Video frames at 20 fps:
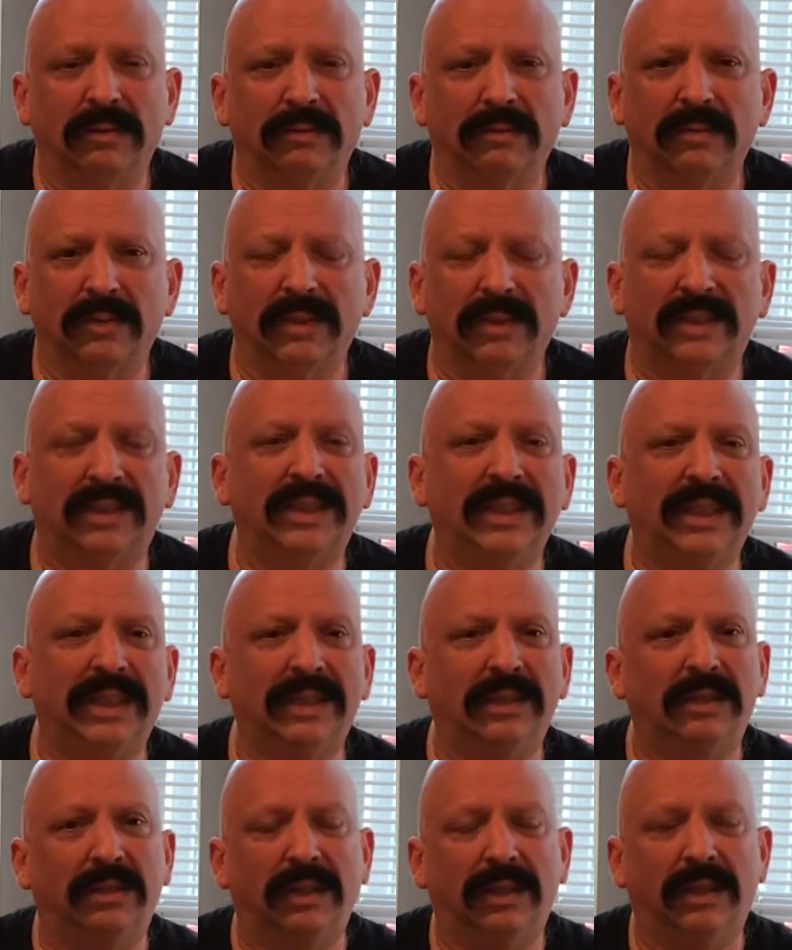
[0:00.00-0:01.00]
and
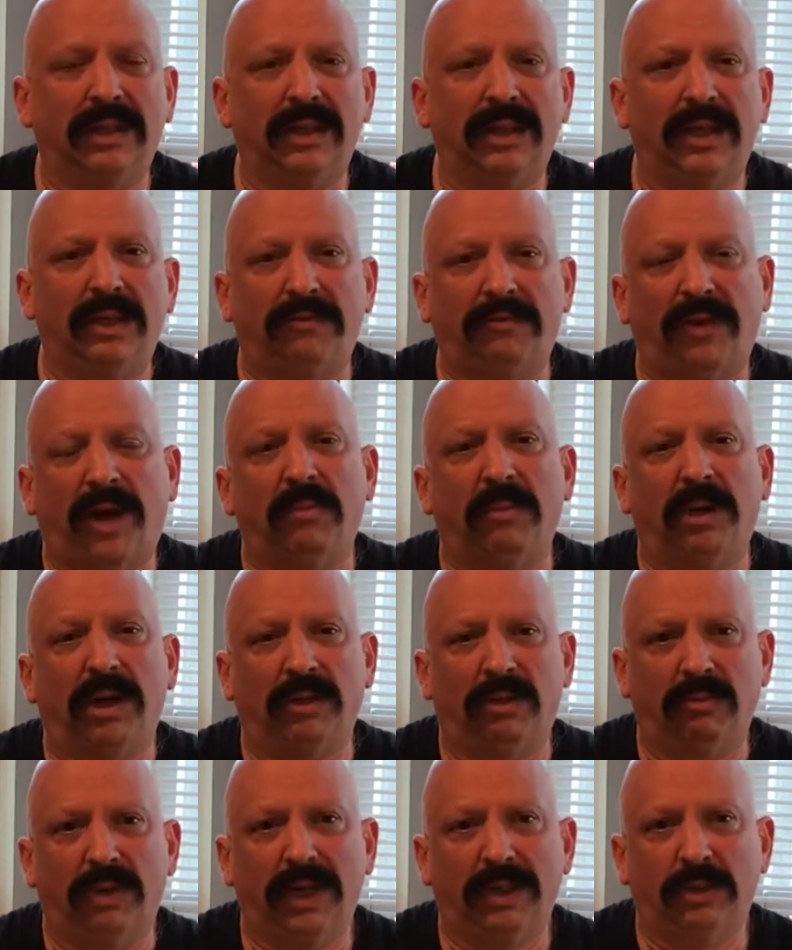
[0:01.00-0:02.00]
seeing if I'm on the
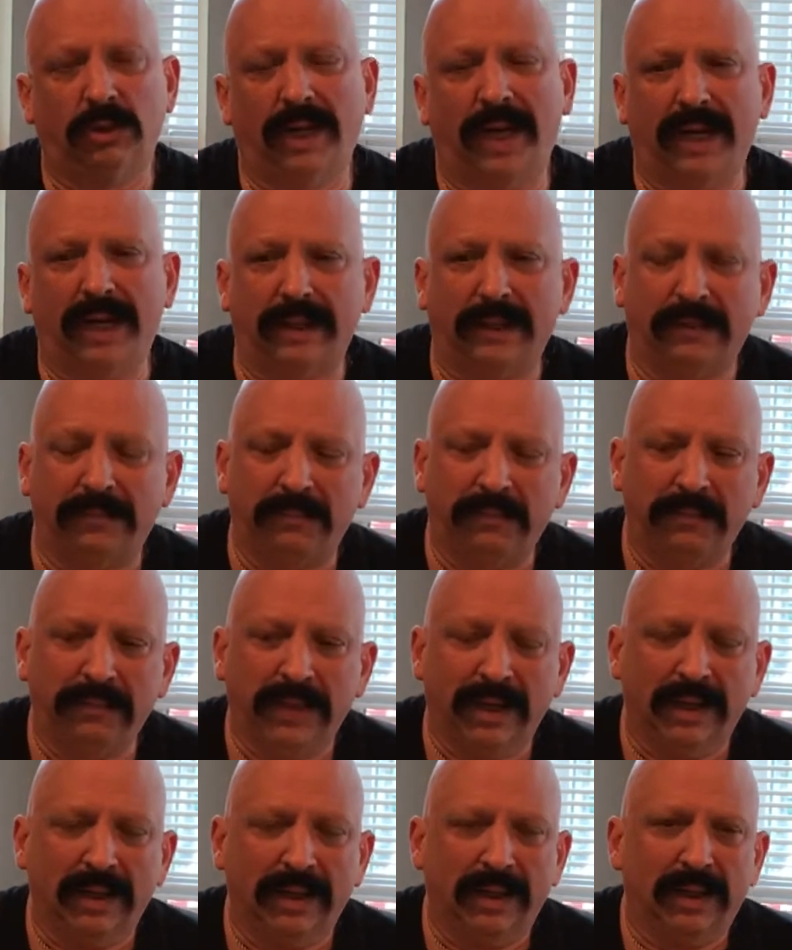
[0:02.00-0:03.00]
right track.
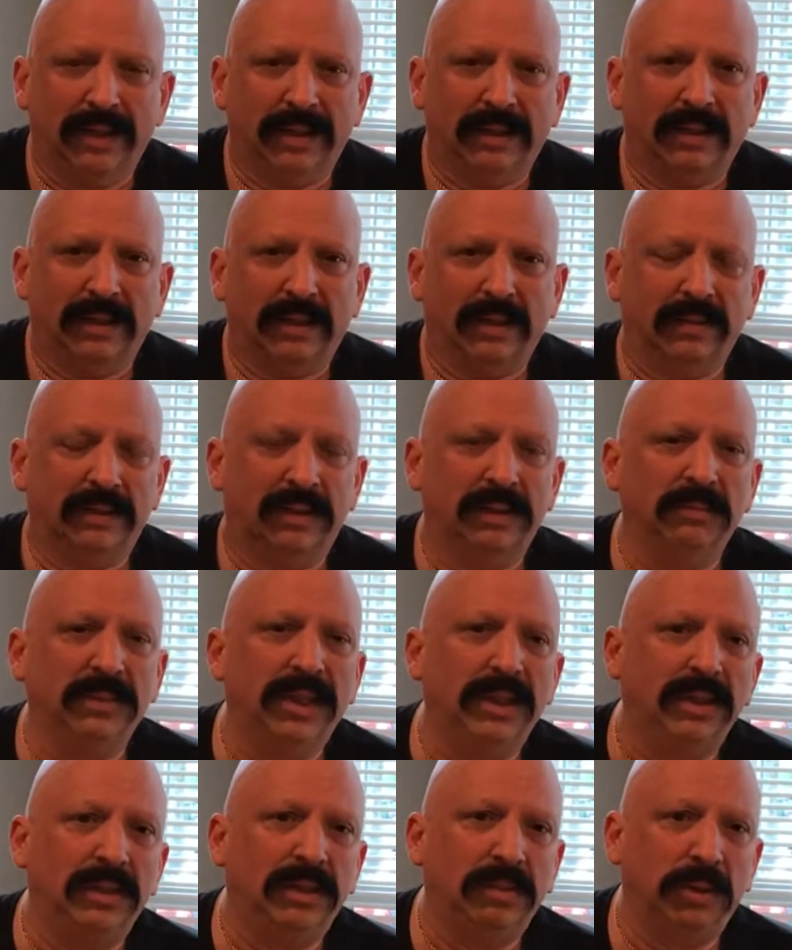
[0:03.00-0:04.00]
To
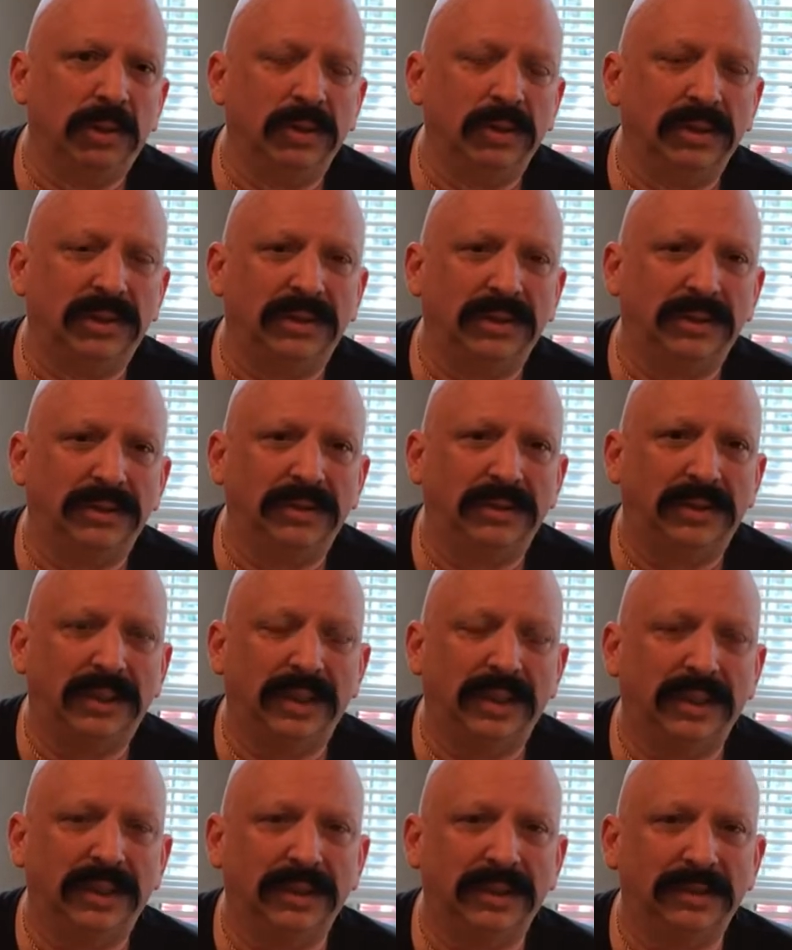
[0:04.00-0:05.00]
me, the person's
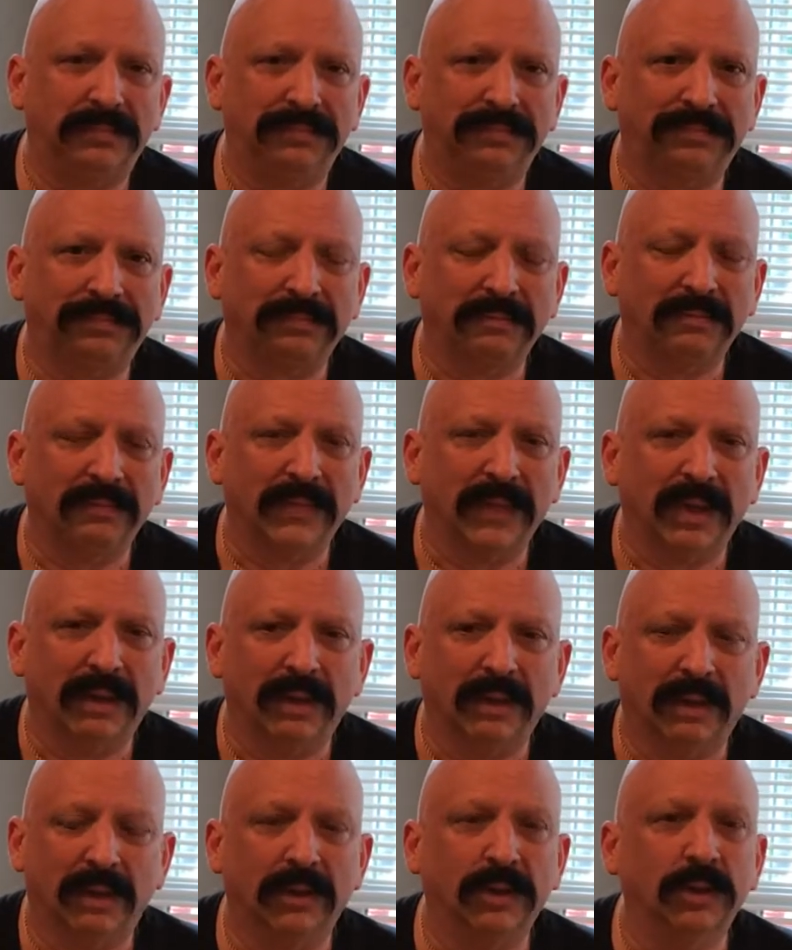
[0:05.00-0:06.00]

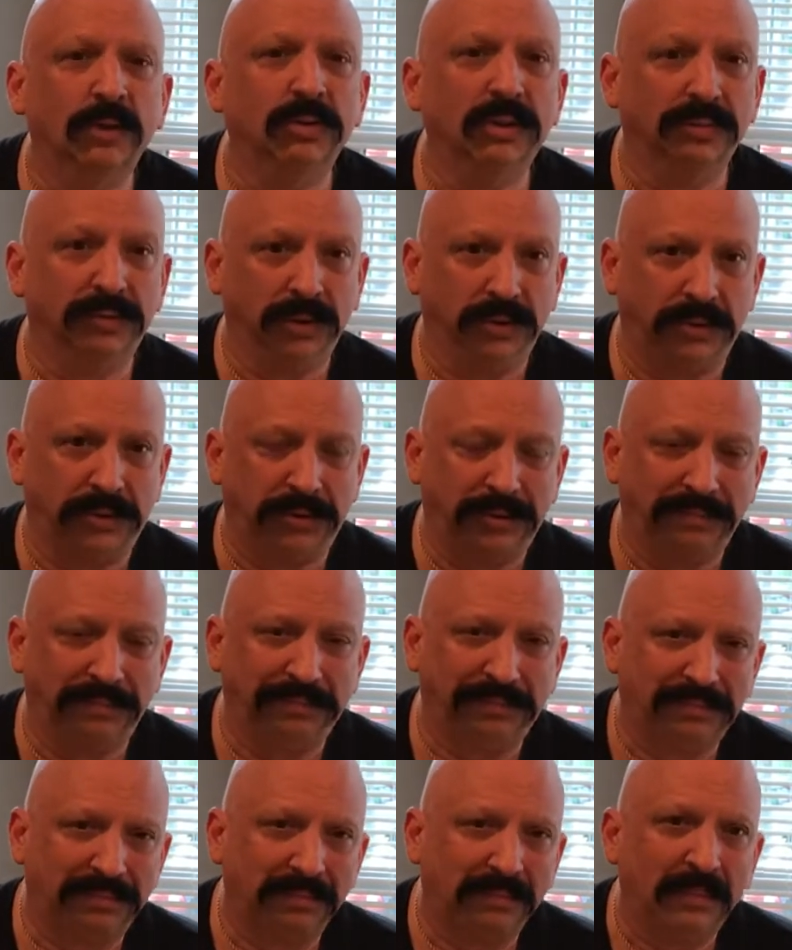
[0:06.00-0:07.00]
a universe
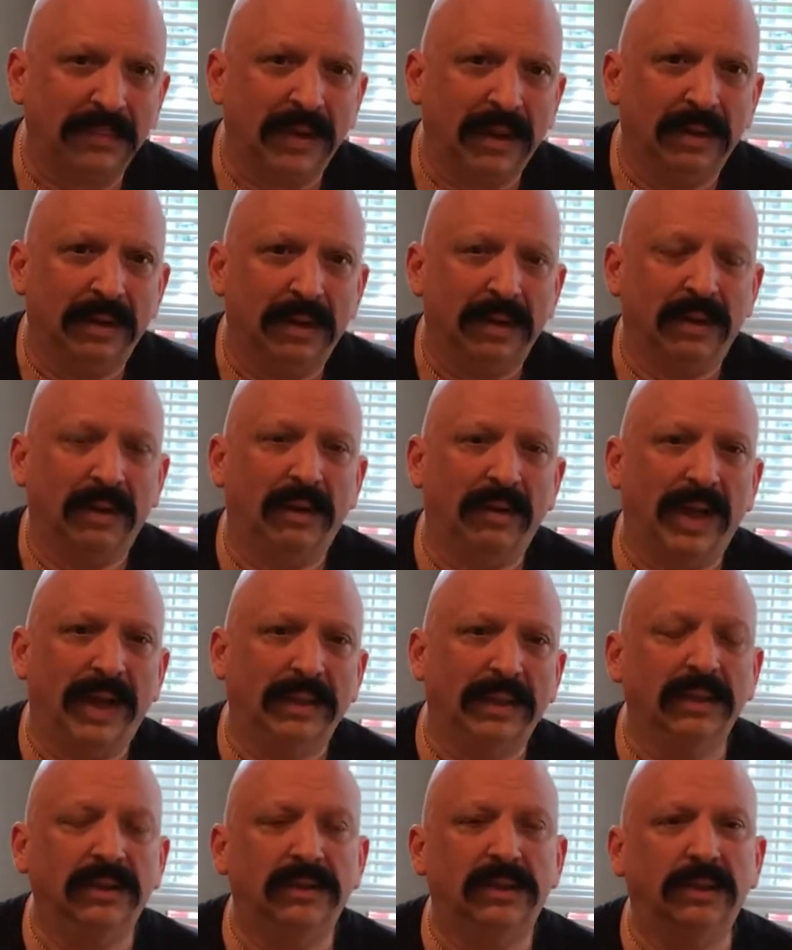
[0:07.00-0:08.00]
that
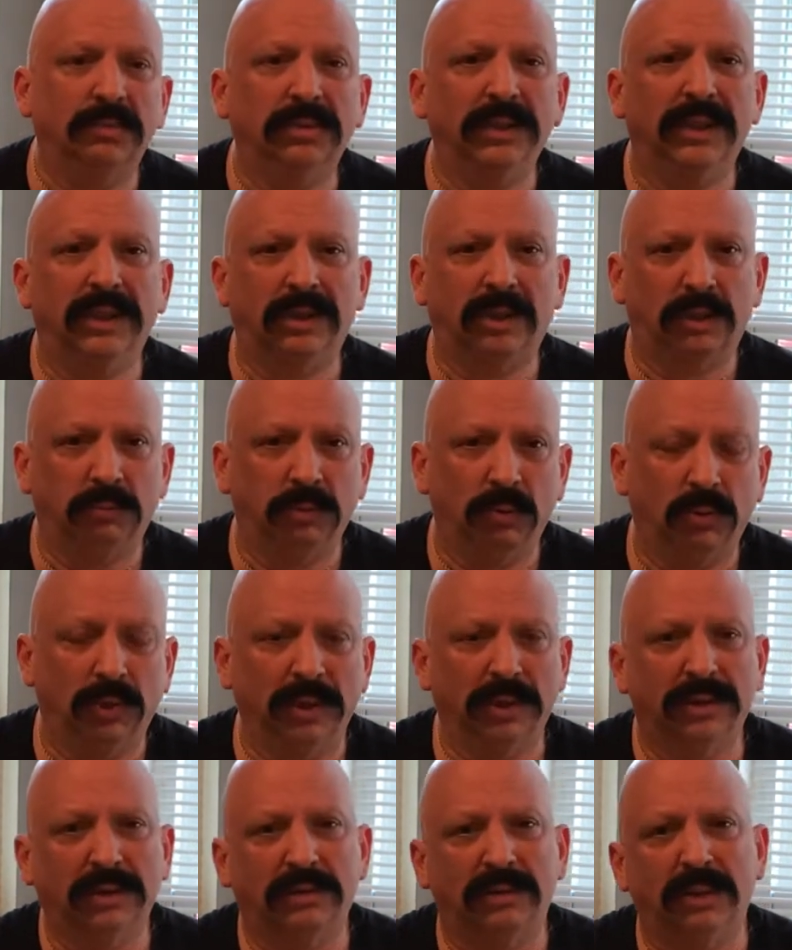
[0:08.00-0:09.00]
needs to be explored.
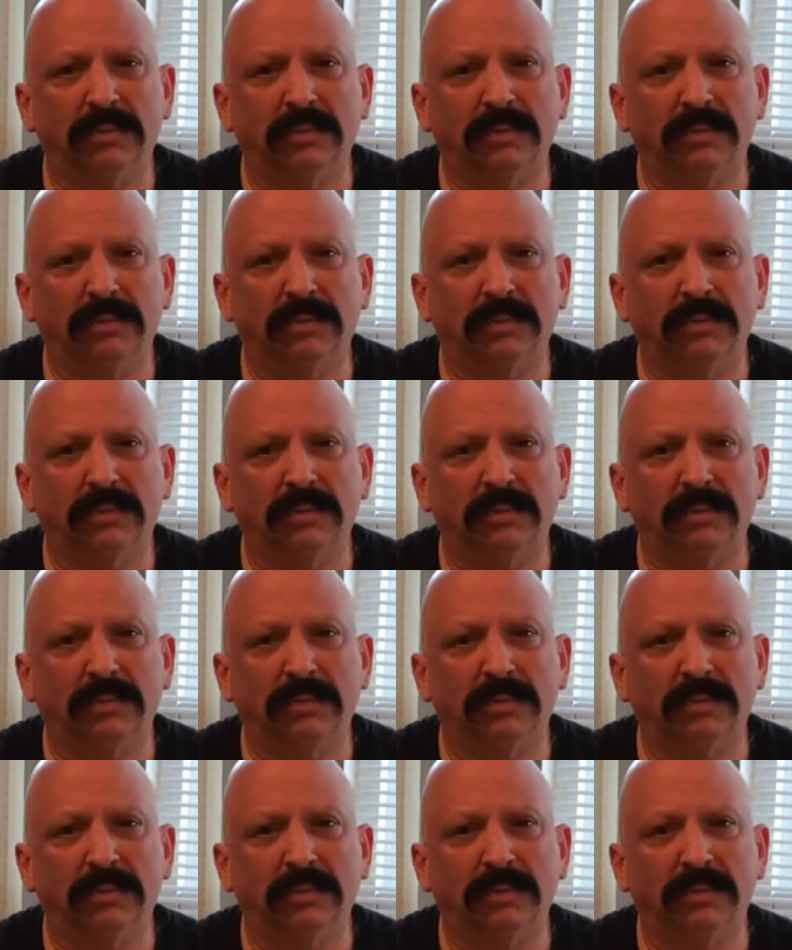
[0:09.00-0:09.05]
To